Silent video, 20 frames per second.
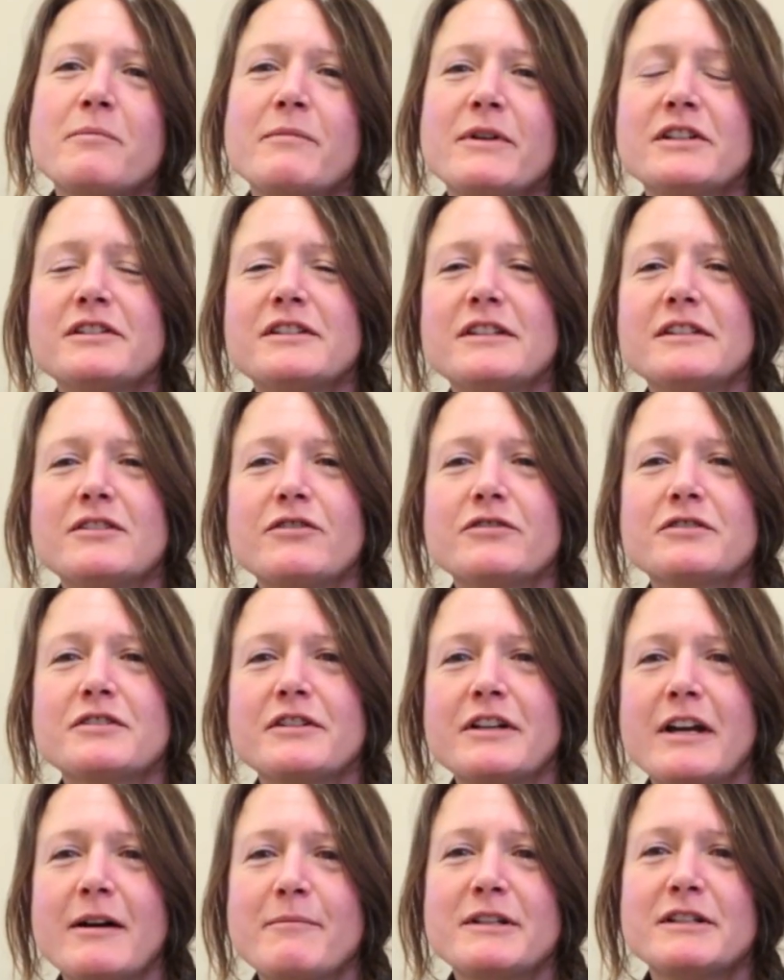Most of the dogs
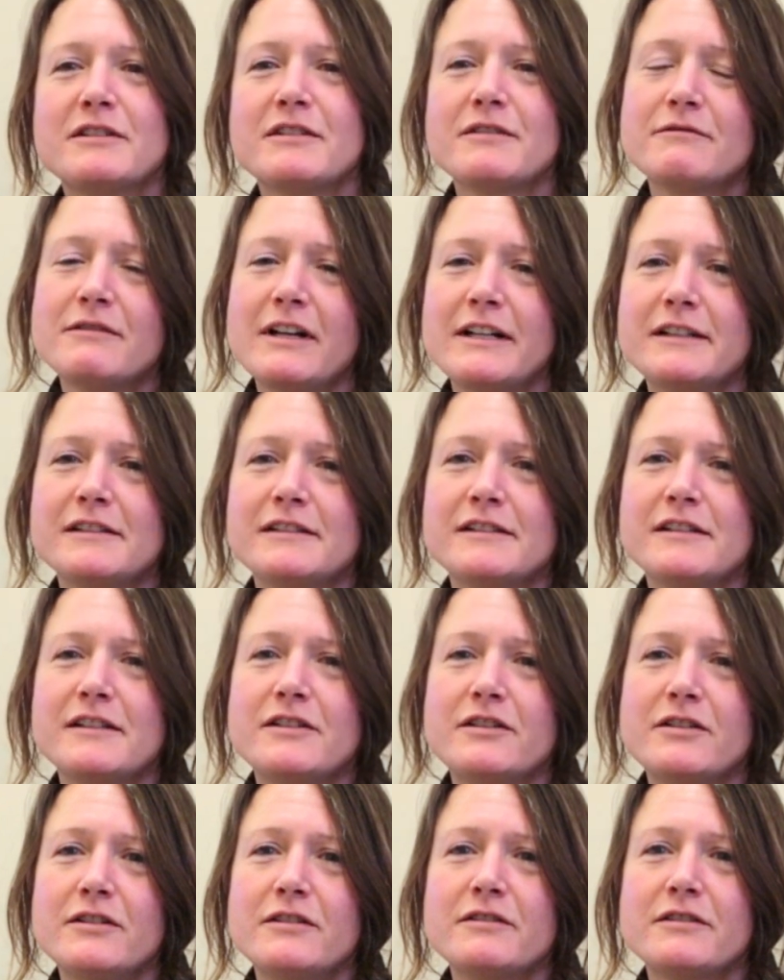who come into race
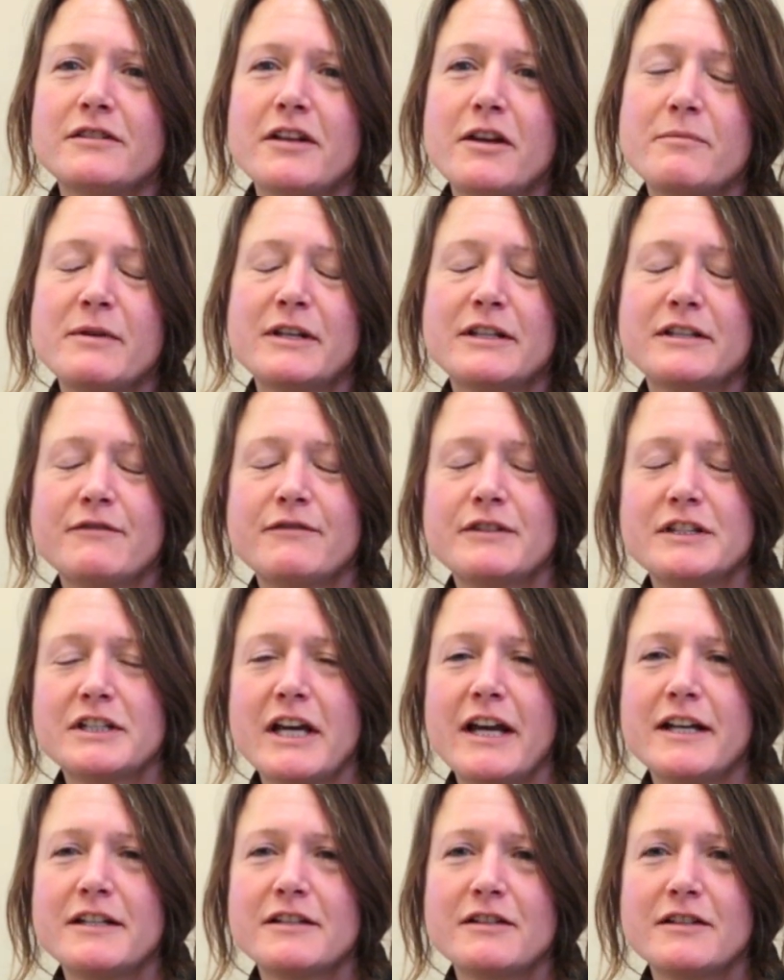do so because of a
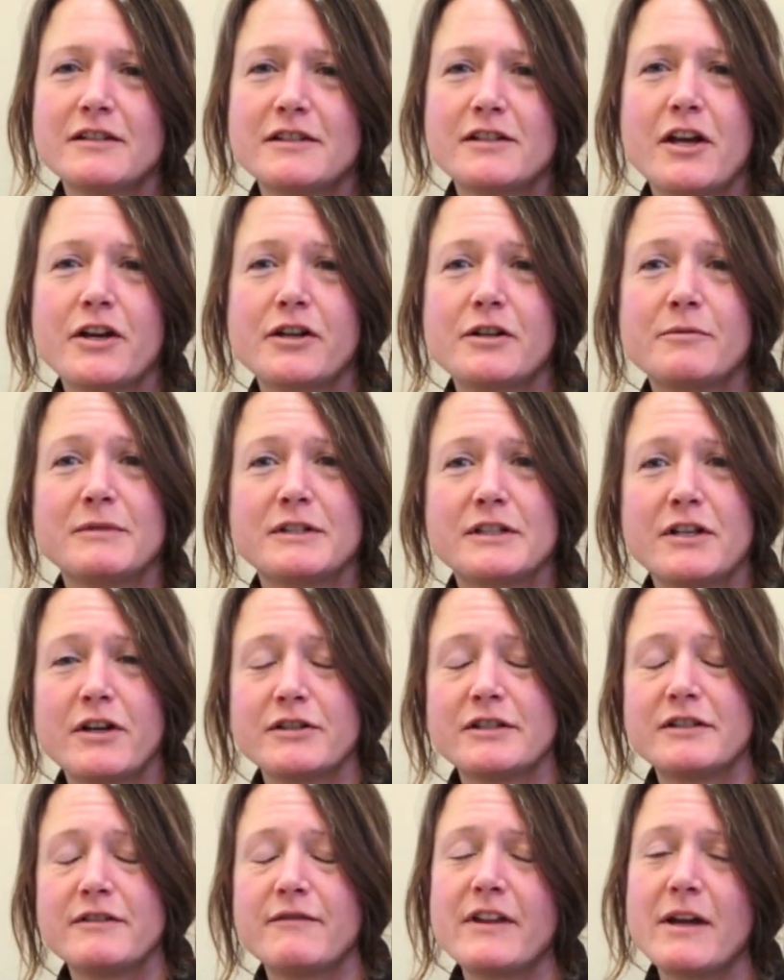change in the
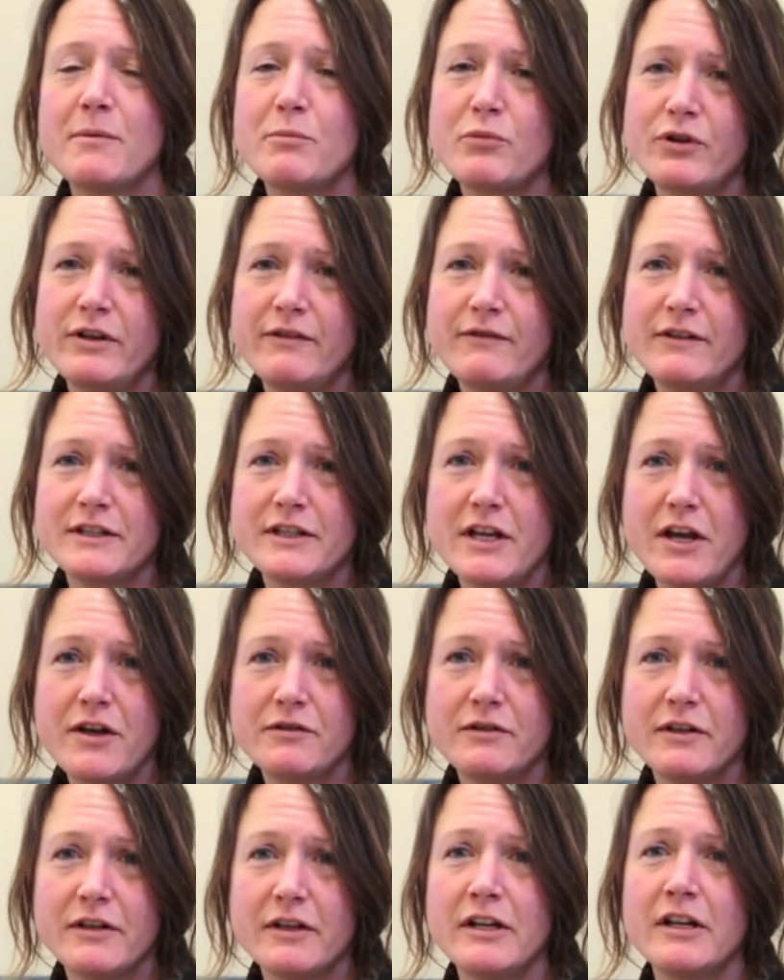circumstance of their previous
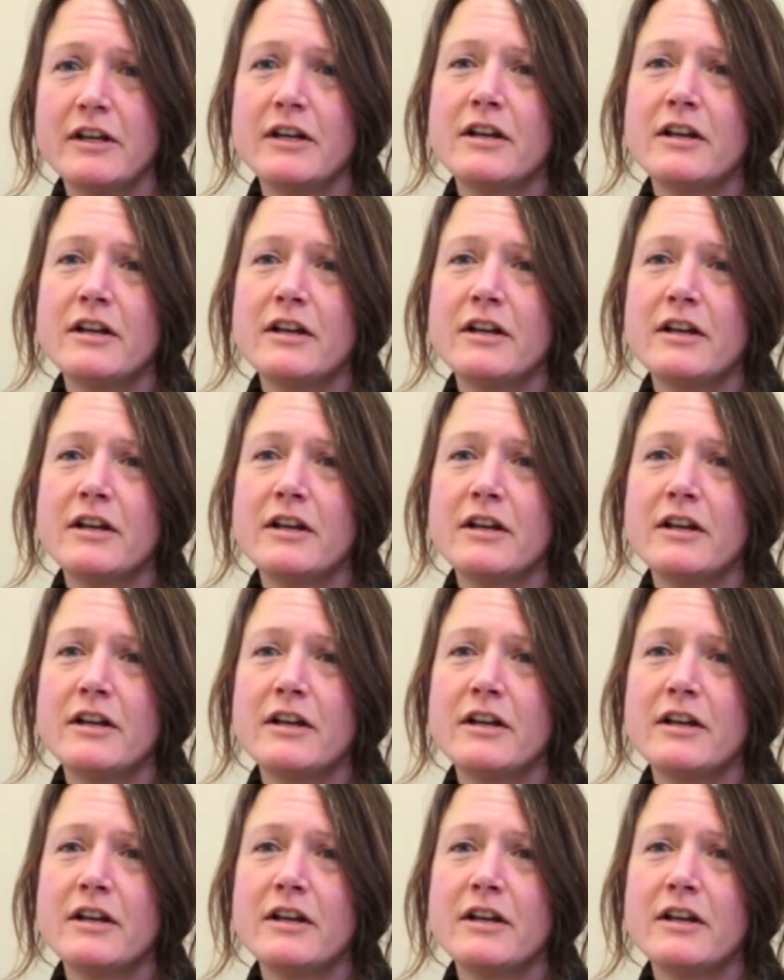owner.